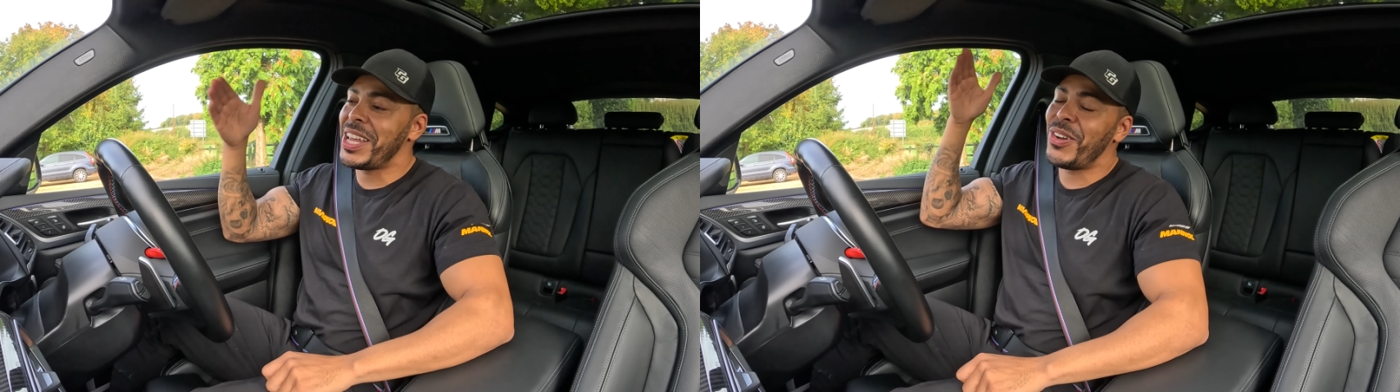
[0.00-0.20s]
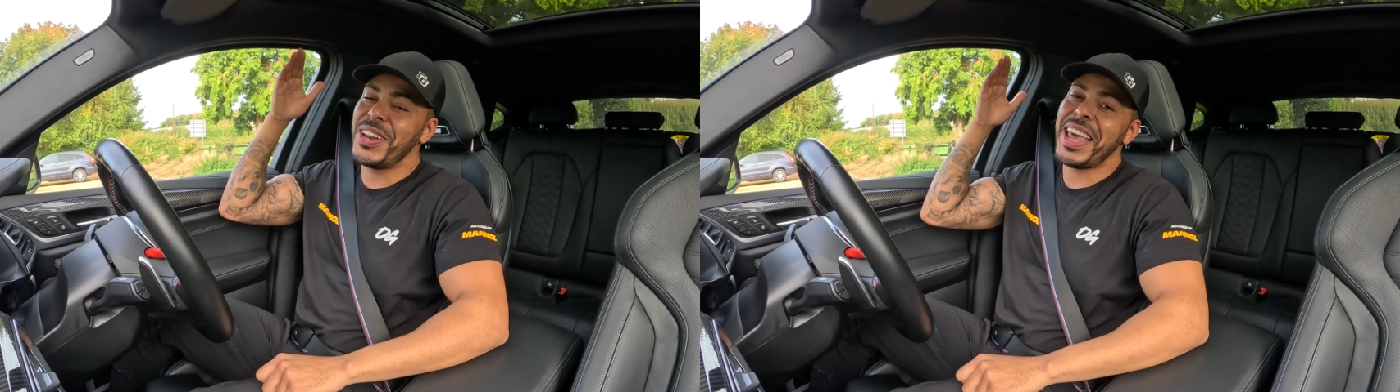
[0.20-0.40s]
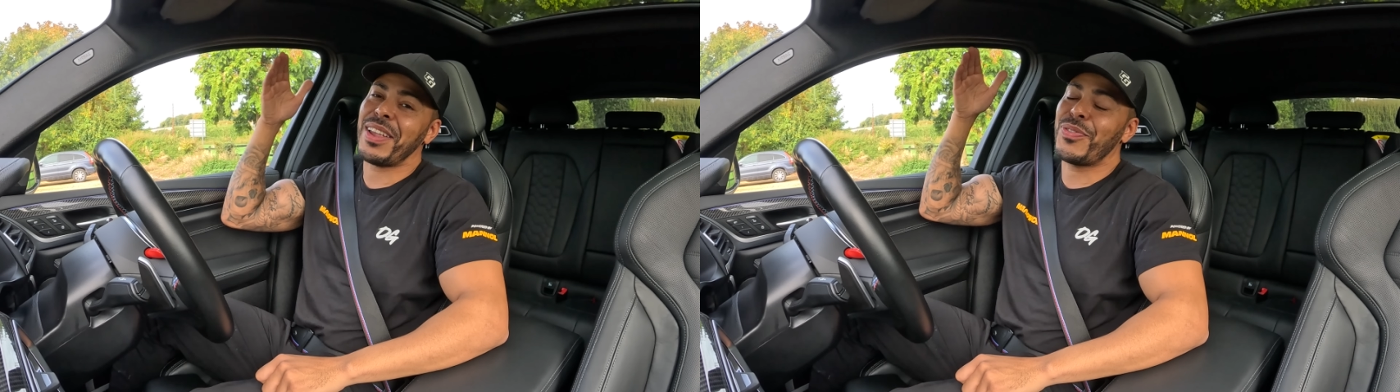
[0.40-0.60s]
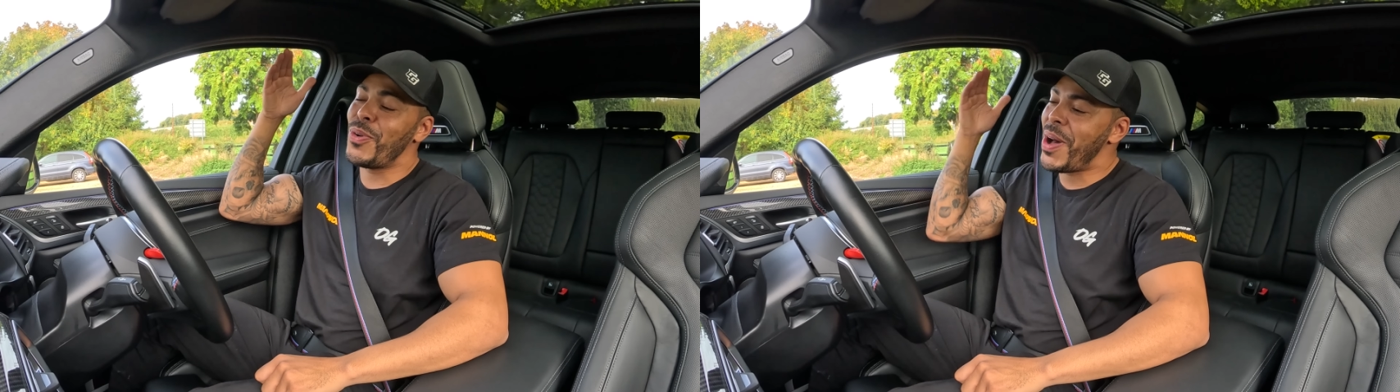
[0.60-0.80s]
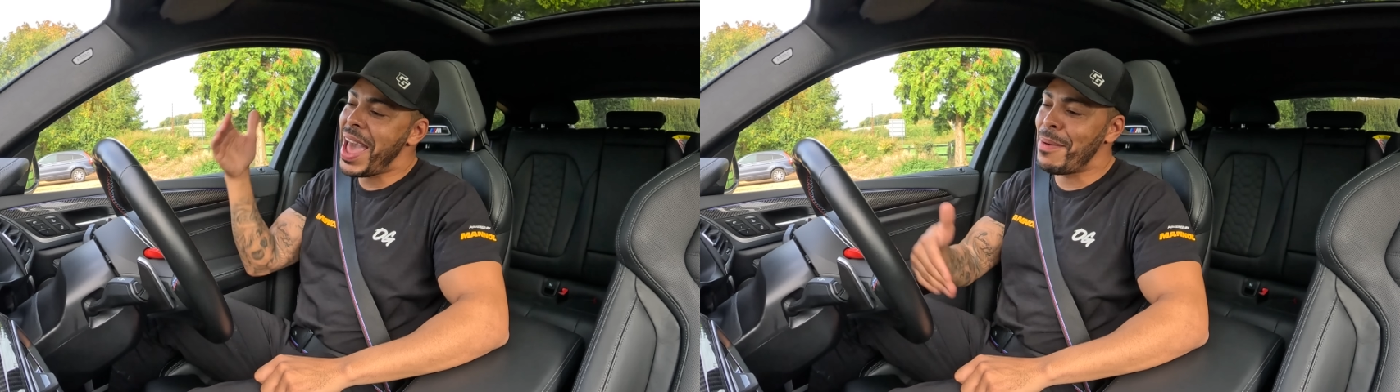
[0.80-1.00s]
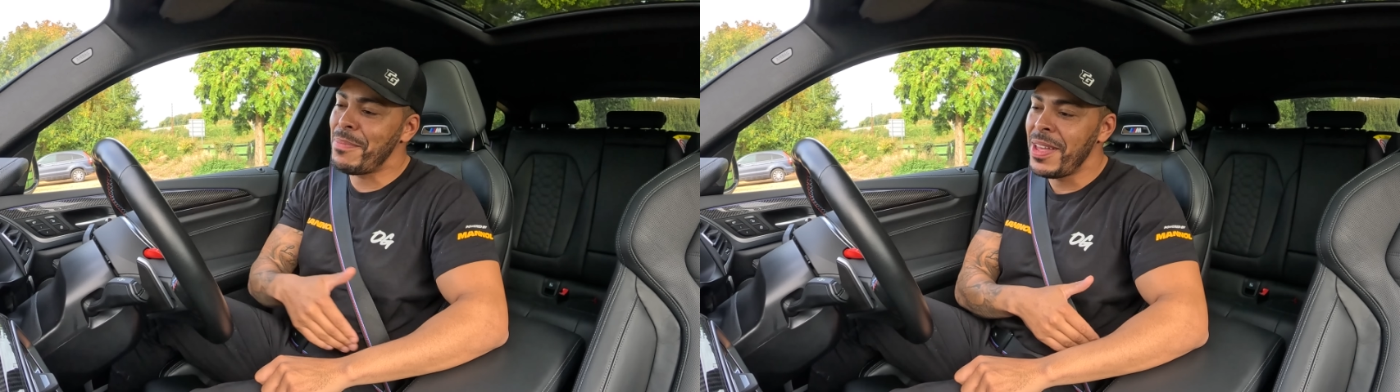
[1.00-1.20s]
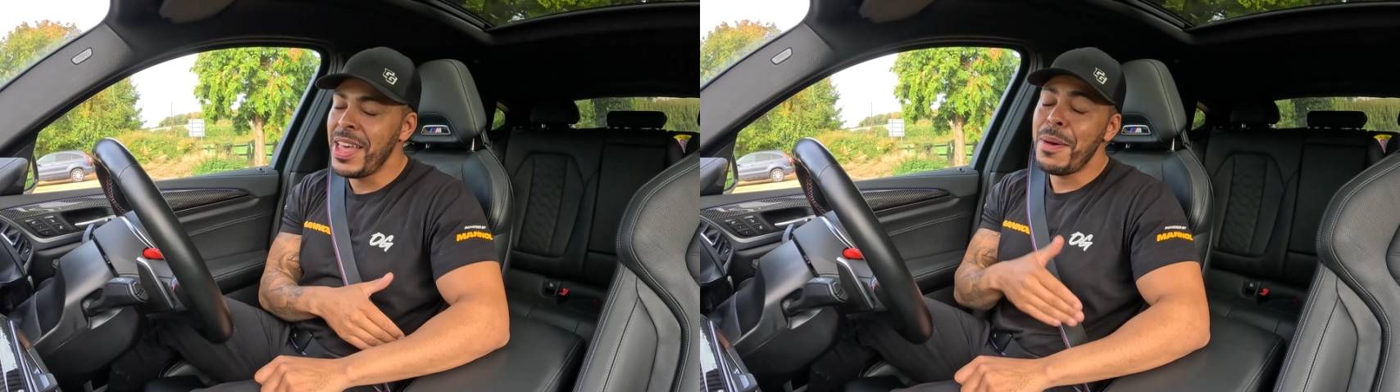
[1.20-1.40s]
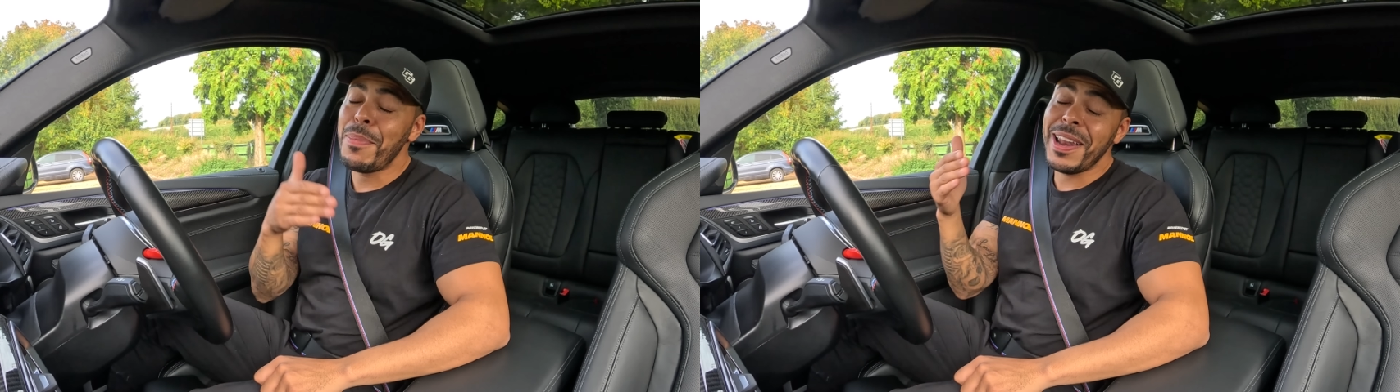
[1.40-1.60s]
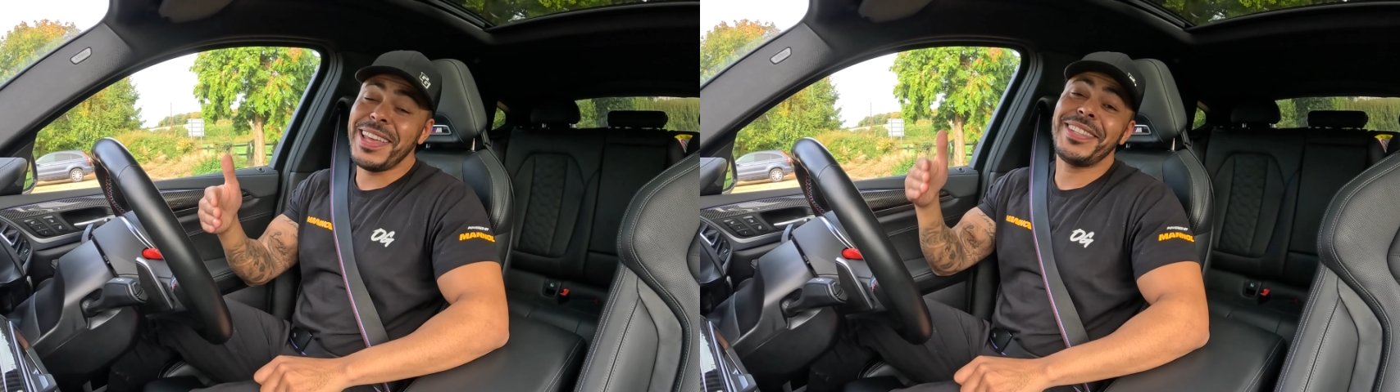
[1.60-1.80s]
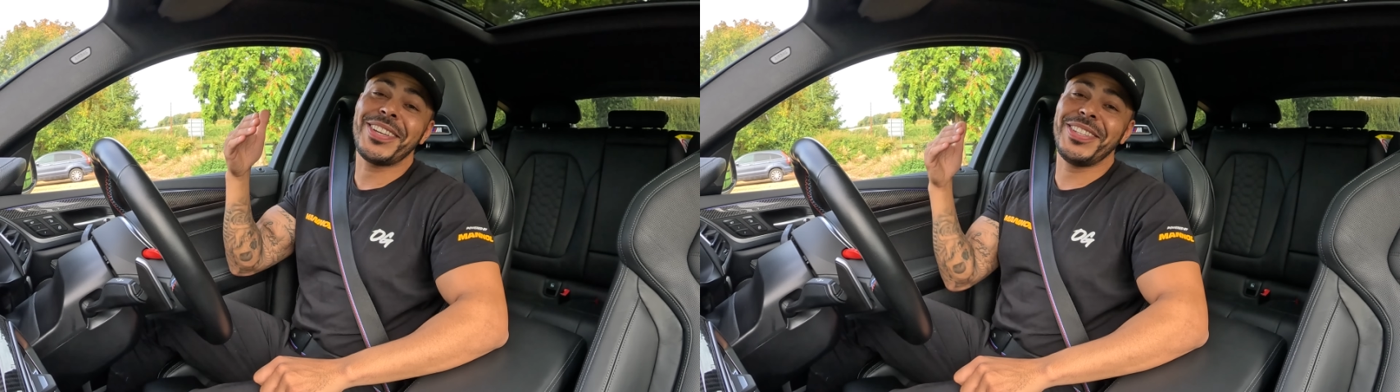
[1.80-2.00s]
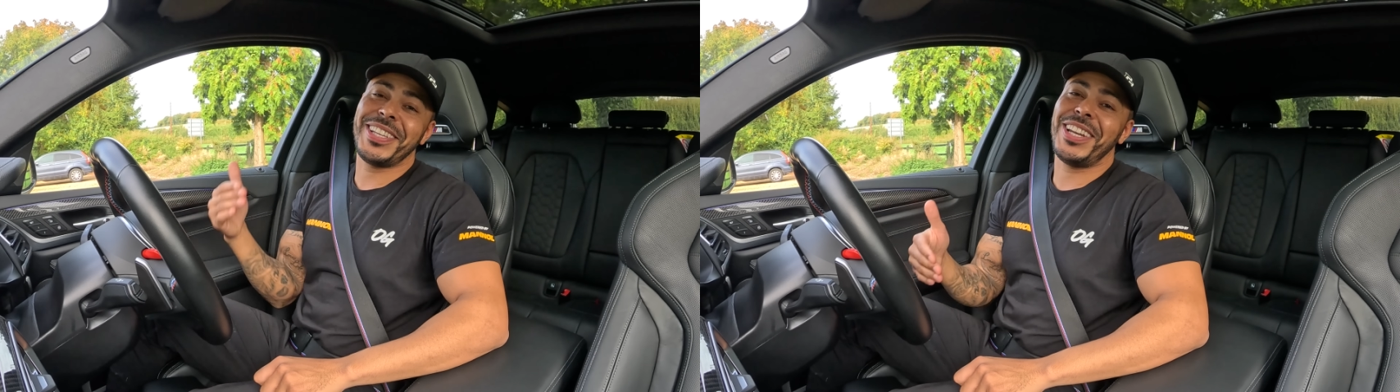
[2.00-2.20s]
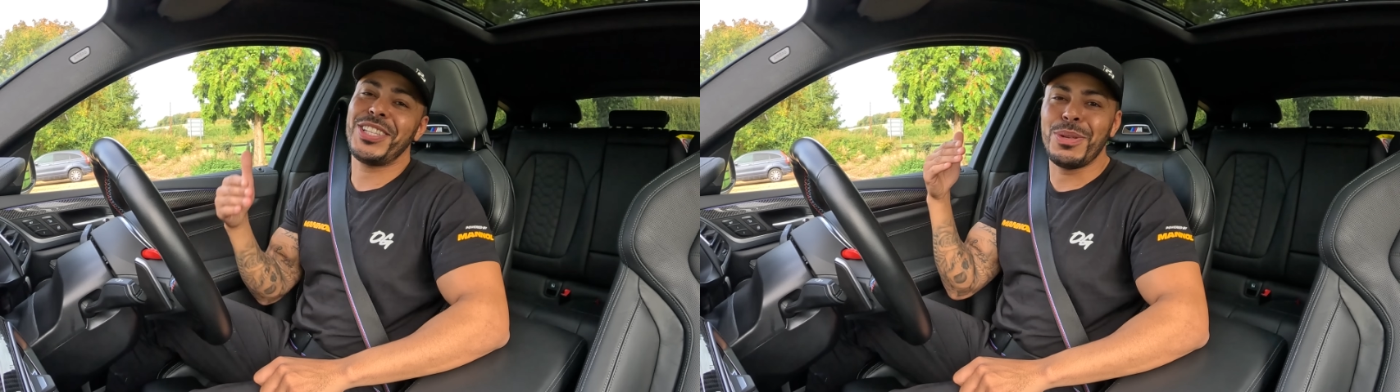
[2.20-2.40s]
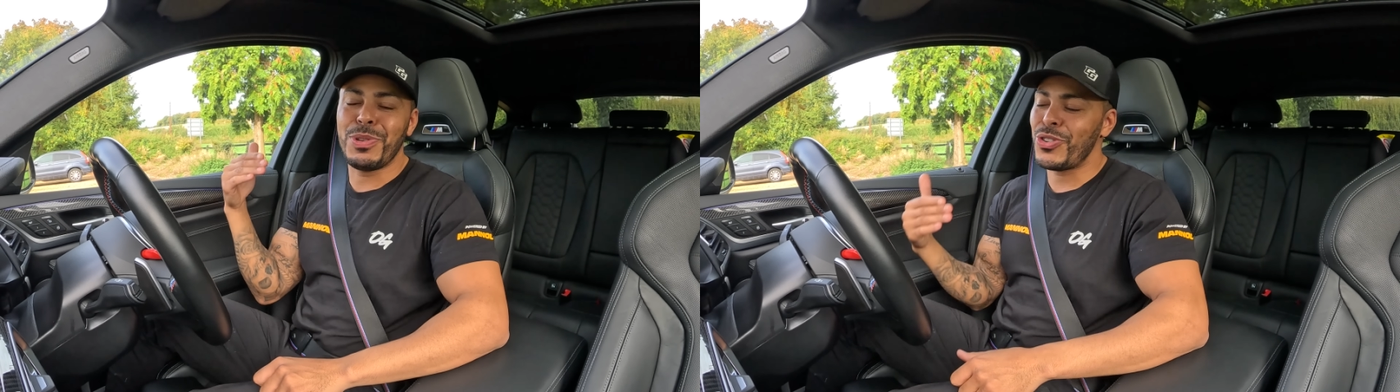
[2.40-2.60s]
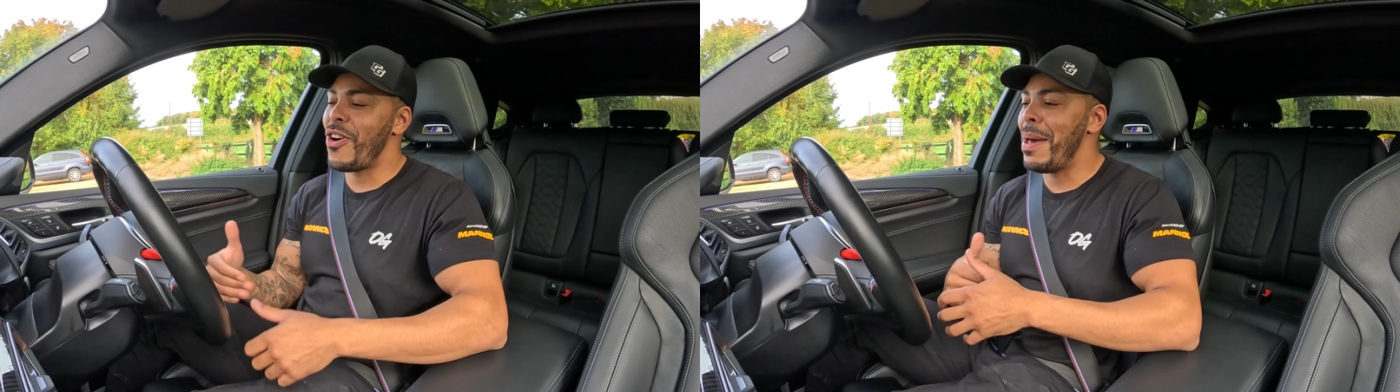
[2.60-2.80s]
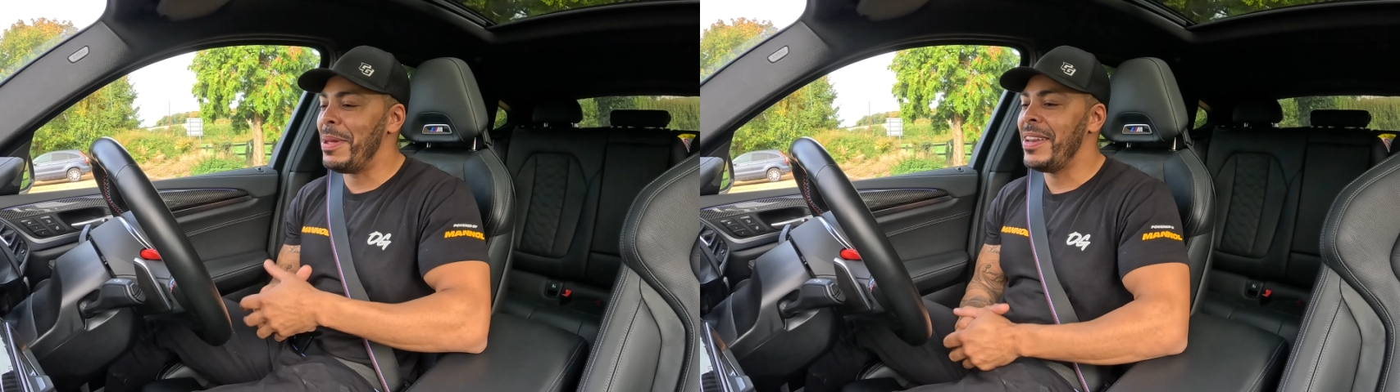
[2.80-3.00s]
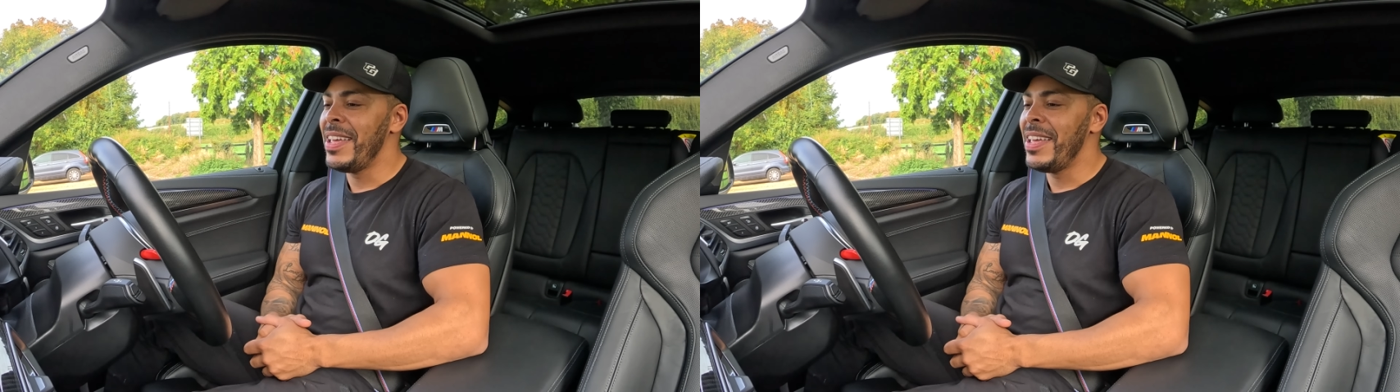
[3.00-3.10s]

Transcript: on the X4M, please consider subscribing.